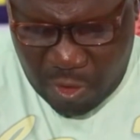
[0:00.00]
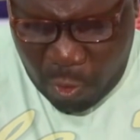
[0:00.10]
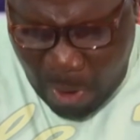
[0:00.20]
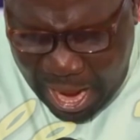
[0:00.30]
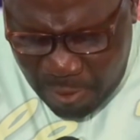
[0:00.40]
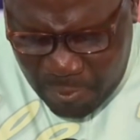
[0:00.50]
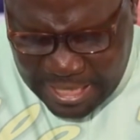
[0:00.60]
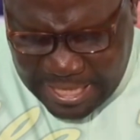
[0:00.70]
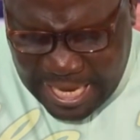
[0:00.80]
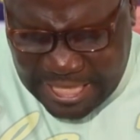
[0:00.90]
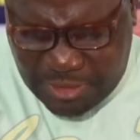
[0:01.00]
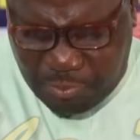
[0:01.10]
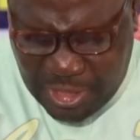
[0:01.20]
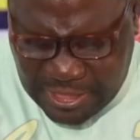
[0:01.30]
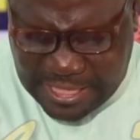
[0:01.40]
while Wike is
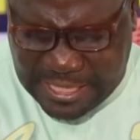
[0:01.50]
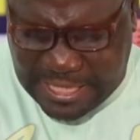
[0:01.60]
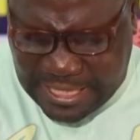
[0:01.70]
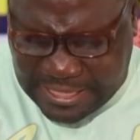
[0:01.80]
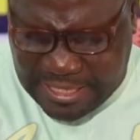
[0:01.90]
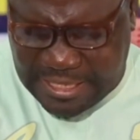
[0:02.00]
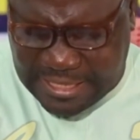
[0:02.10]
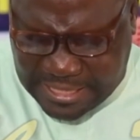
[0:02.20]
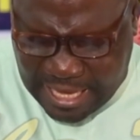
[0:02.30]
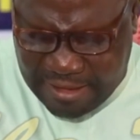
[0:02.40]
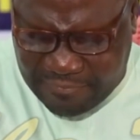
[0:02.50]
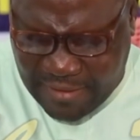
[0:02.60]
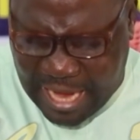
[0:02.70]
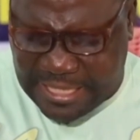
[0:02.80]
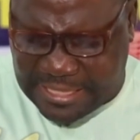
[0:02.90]
busy enriching himself
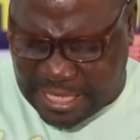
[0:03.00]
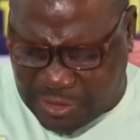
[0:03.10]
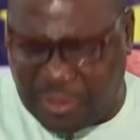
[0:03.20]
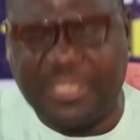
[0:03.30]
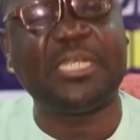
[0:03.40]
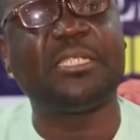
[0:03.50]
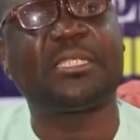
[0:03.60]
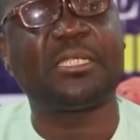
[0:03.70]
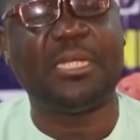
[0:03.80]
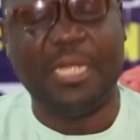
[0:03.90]
and his associates,